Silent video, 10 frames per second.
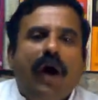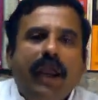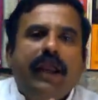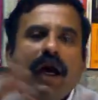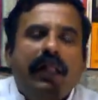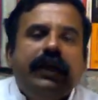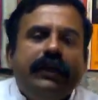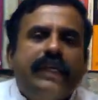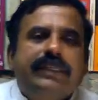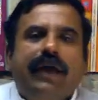So I
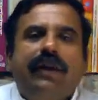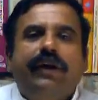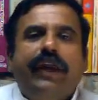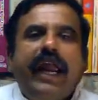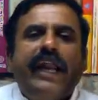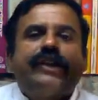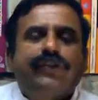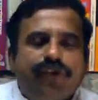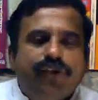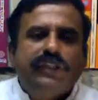call this as our
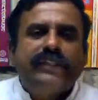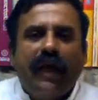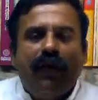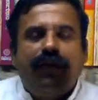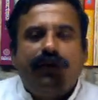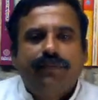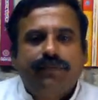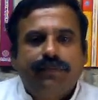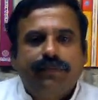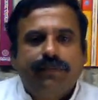gates to the self.
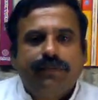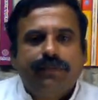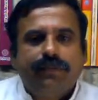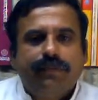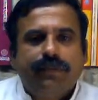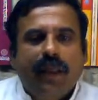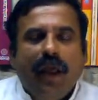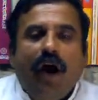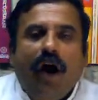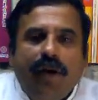
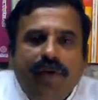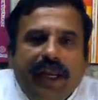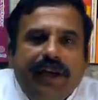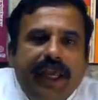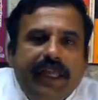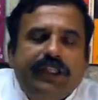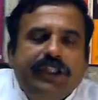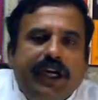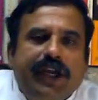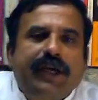Or we can
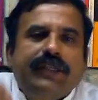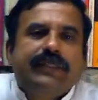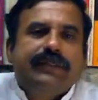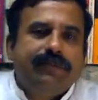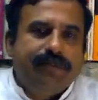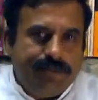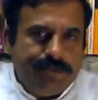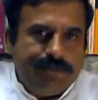take the chakras.